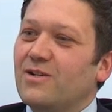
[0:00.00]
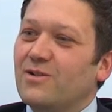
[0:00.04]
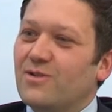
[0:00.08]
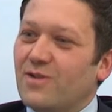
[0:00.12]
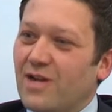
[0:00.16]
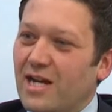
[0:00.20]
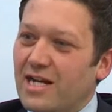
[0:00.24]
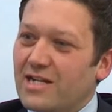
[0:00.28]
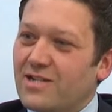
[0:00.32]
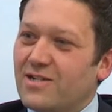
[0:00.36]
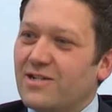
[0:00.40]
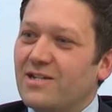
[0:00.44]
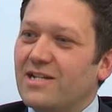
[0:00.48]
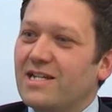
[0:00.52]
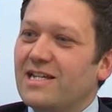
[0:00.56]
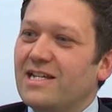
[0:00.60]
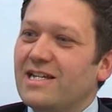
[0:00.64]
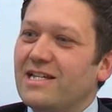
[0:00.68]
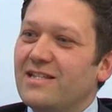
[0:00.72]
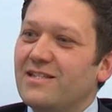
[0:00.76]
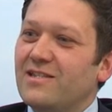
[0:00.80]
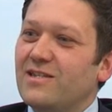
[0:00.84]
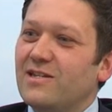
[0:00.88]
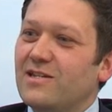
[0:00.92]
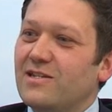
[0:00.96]

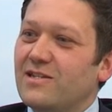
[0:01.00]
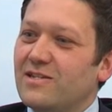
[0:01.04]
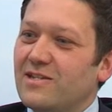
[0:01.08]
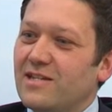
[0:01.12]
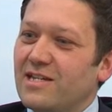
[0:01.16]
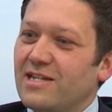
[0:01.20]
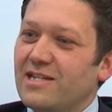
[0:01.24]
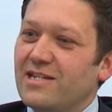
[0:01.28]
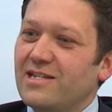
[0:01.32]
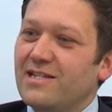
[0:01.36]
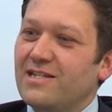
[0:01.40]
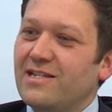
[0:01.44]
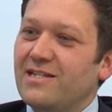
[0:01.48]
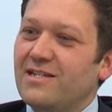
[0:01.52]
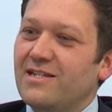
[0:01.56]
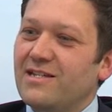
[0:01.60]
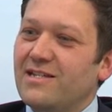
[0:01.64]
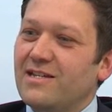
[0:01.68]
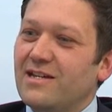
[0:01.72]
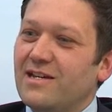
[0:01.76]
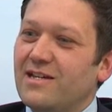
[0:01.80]
gradually the, the,